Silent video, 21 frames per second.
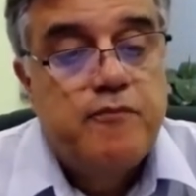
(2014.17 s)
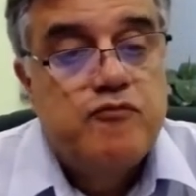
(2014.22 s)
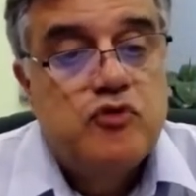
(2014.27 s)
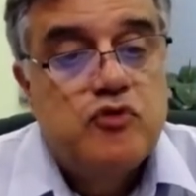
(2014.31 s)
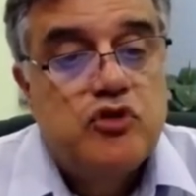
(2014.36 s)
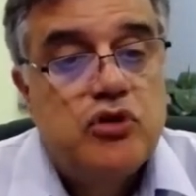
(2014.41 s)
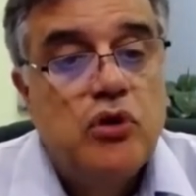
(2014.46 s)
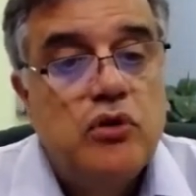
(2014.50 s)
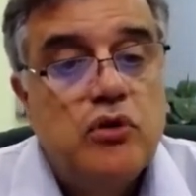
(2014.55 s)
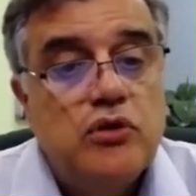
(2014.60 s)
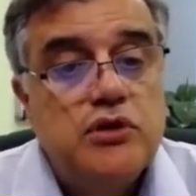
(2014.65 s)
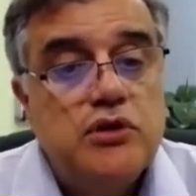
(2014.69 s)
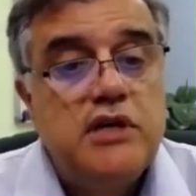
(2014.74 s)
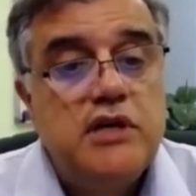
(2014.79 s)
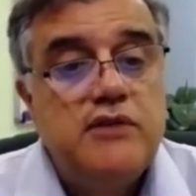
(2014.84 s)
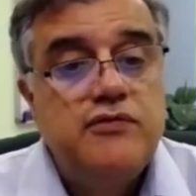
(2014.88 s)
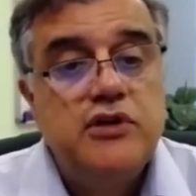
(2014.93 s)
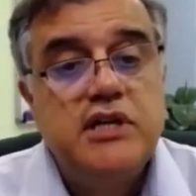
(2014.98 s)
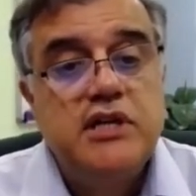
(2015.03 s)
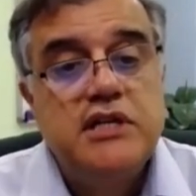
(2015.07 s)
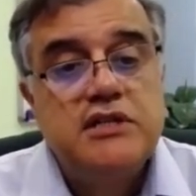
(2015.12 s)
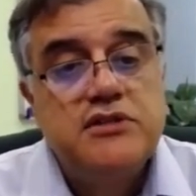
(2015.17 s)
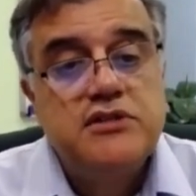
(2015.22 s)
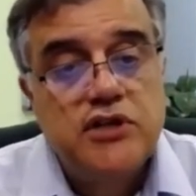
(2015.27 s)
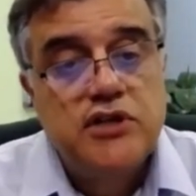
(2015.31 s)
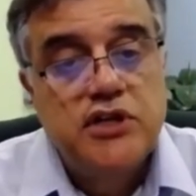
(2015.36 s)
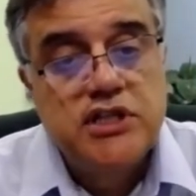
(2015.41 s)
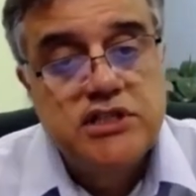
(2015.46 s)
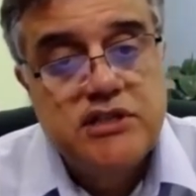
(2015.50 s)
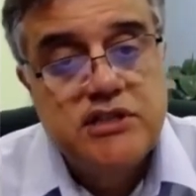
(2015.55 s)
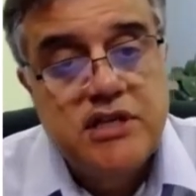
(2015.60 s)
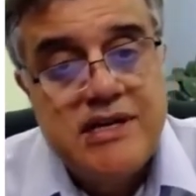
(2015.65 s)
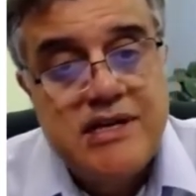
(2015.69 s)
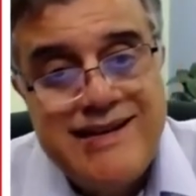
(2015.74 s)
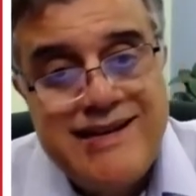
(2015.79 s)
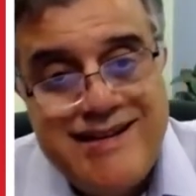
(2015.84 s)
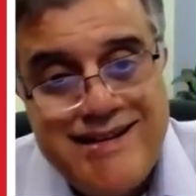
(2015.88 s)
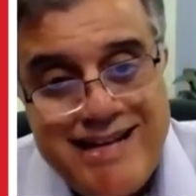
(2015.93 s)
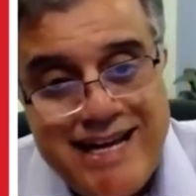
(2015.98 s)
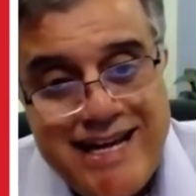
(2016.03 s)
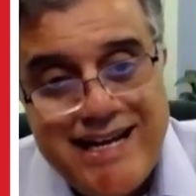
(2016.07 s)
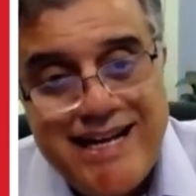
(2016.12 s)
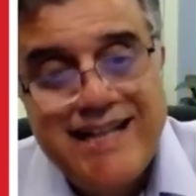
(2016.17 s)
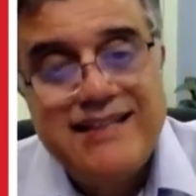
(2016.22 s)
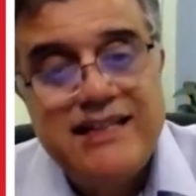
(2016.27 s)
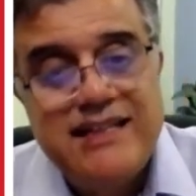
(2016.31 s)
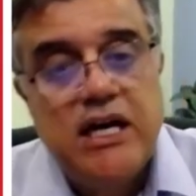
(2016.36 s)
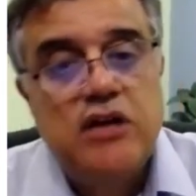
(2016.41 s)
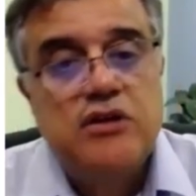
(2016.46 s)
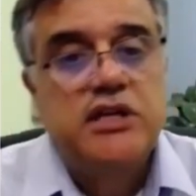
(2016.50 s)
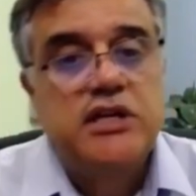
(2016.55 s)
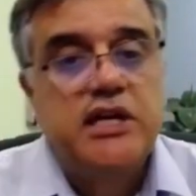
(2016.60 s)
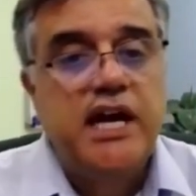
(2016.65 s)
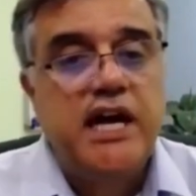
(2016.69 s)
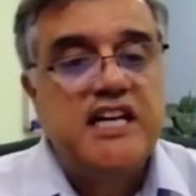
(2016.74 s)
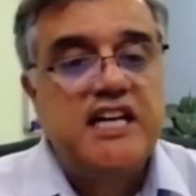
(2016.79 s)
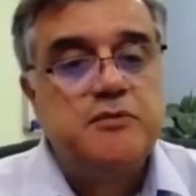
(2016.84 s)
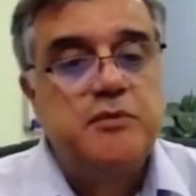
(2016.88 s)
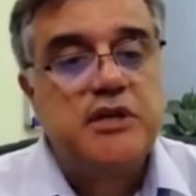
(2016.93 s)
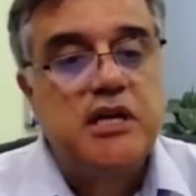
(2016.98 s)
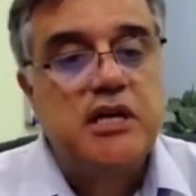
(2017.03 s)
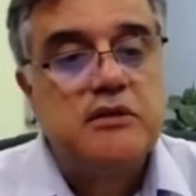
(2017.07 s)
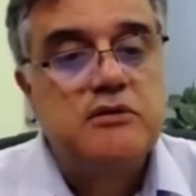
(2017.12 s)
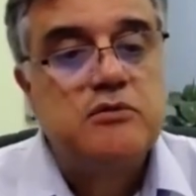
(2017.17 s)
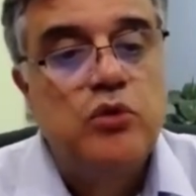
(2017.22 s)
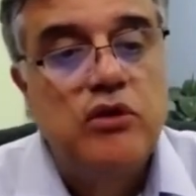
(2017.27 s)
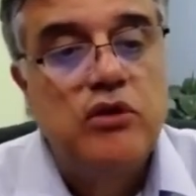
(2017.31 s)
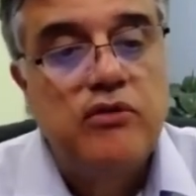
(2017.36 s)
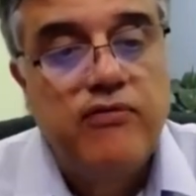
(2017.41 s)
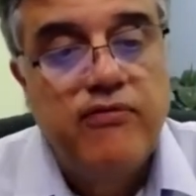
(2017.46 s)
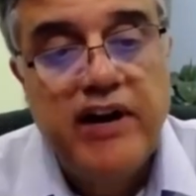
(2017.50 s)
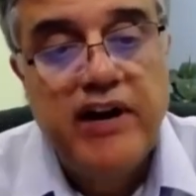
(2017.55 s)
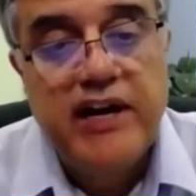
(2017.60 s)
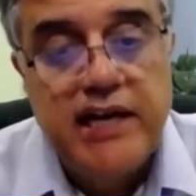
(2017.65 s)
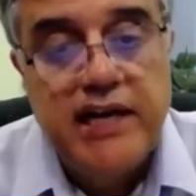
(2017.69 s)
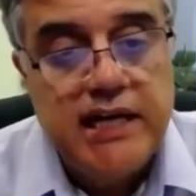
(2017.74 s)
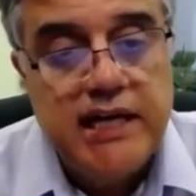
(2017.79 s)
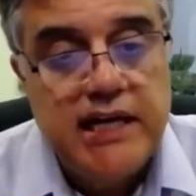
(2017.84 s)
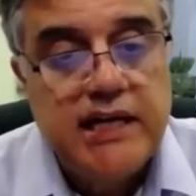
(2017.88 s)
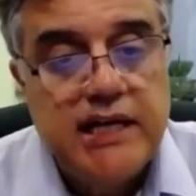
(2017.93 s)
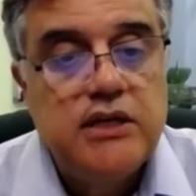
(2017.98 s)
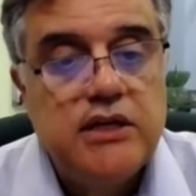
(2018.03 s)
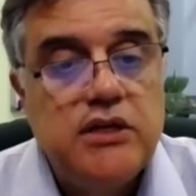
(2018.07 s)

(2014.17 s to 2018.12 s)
So if you can search the data, now the cache becomes more friendly.